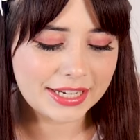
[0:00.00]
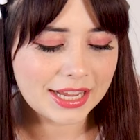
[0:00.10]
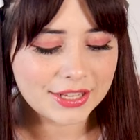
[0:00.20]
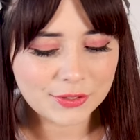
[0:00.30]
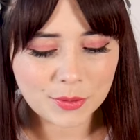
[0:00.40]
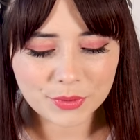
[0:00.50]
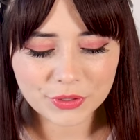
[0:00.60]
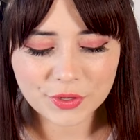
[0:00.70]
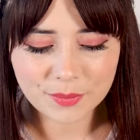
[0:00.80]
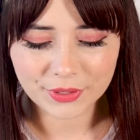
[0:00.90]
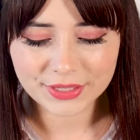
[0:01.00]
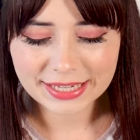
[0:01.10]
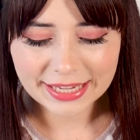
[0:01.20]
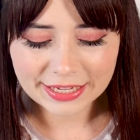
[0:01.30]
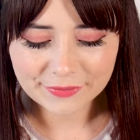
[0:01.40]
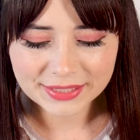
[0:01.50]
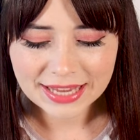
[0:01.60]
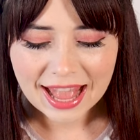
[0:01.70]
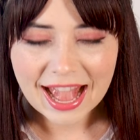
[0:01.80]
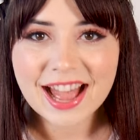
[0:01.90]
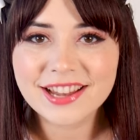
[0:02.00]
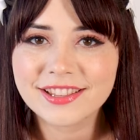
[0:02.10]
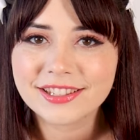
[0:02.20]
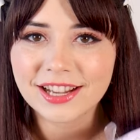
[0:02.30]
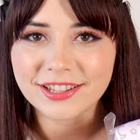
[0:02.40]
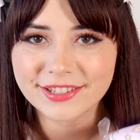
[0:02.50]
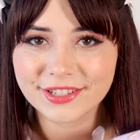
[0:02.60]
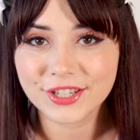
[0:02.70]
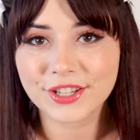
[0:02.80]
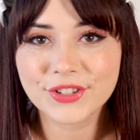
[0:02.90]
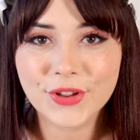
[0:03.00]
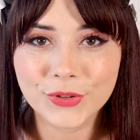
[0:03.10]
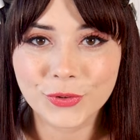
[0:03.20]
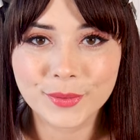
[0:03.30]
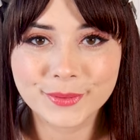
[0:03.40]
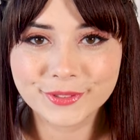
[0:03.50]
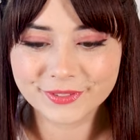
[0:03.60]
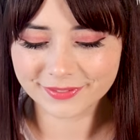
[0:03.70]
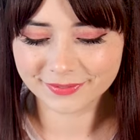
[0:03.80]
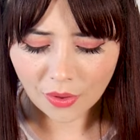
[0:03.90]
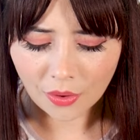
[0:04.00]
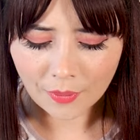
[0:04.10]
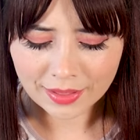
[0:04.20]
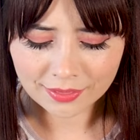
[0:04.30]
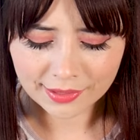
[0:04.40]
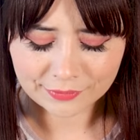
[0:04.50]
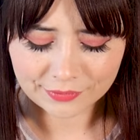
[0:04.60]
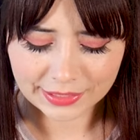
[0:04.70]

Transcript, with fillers: in super cute motifs, and the colors are just adorable. Oh, I love